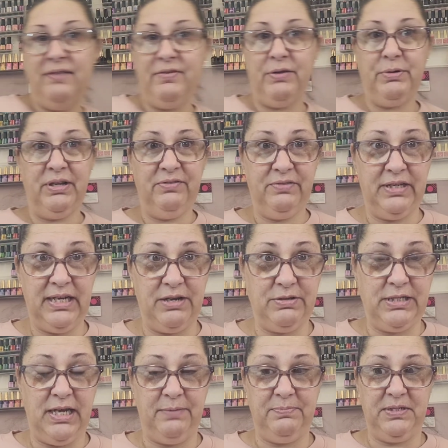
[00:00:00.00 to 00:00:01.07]
already
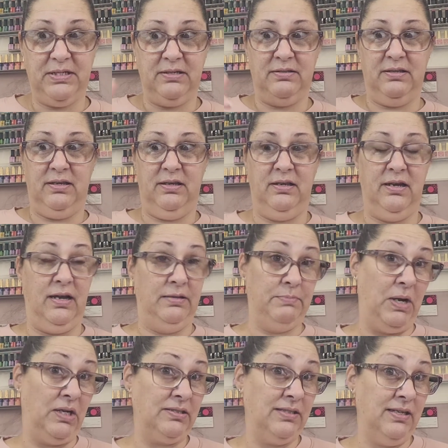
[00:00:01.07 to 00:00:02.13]
videotaped the
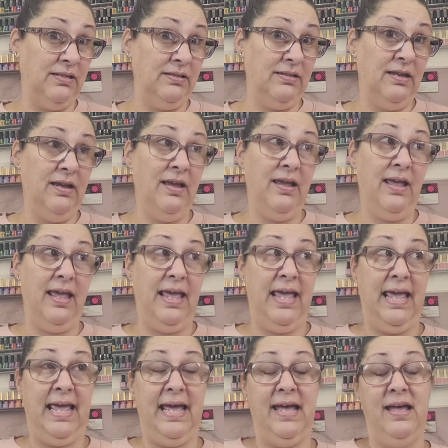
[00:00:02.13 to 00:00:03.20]
unboxing
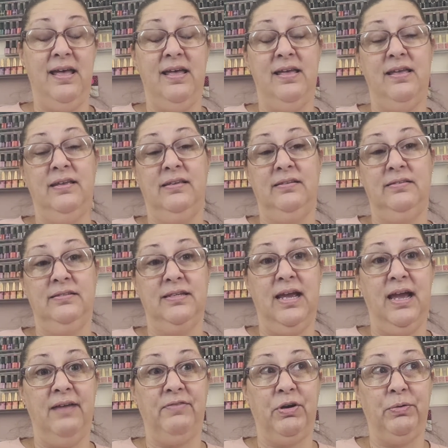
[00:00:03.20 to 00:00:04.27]
and
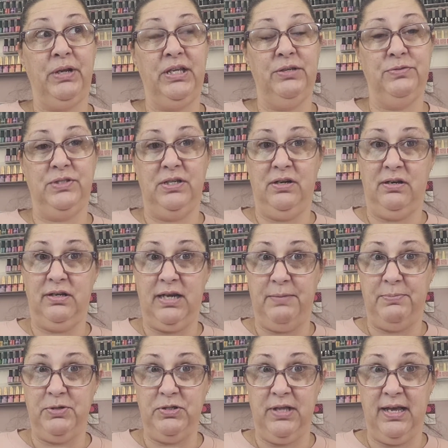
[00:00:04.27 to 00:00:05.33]
I've already used it on a
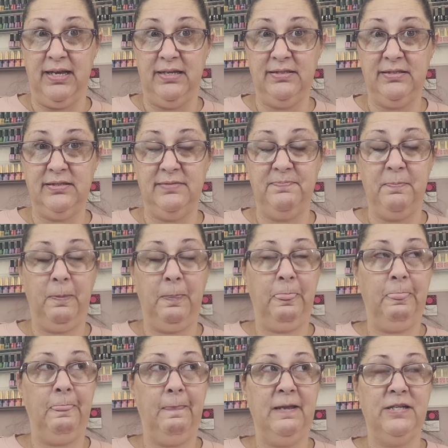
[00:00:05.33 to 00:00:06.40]
couple clients.
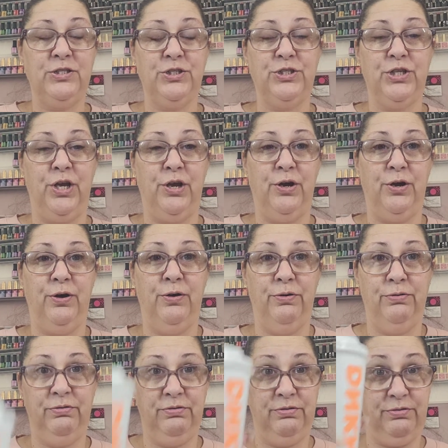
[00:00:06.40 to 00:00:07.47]
So
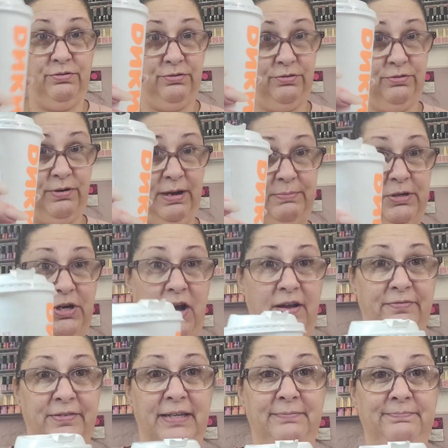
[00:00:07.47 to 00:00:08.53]
grab your
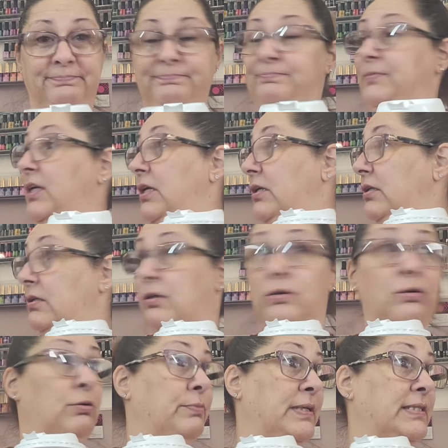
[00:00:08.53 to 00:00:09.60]
coffee.
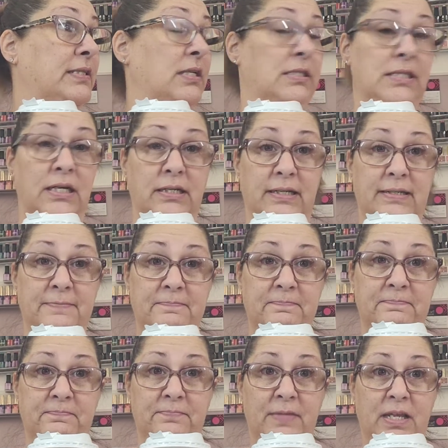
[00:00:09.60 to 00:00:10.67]
Nicole runs on Dunkin'.
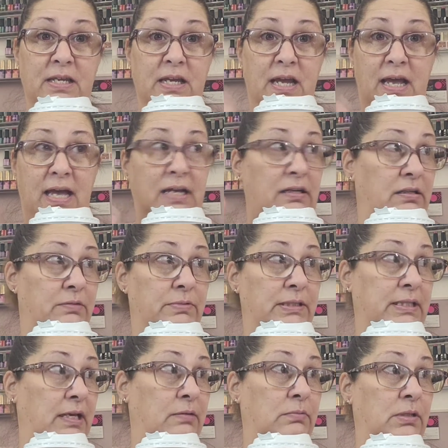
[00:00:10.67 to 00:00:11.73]
I don't know what
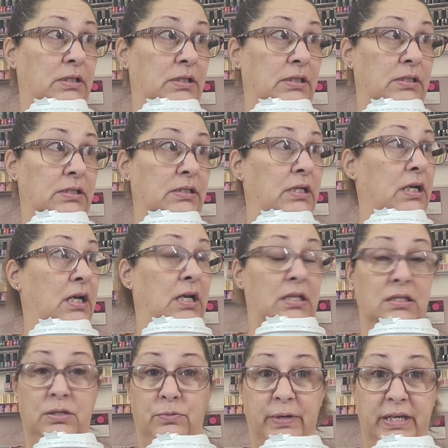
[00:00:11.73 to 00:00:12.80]
that was.
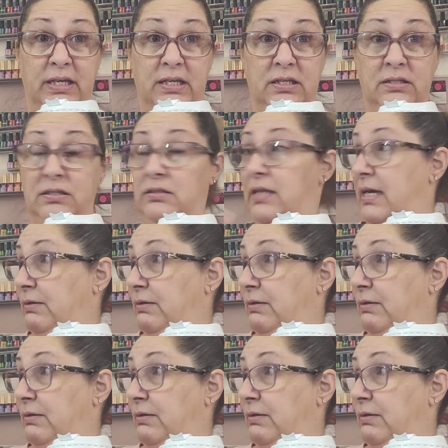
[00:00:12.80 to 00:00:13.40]
The wind like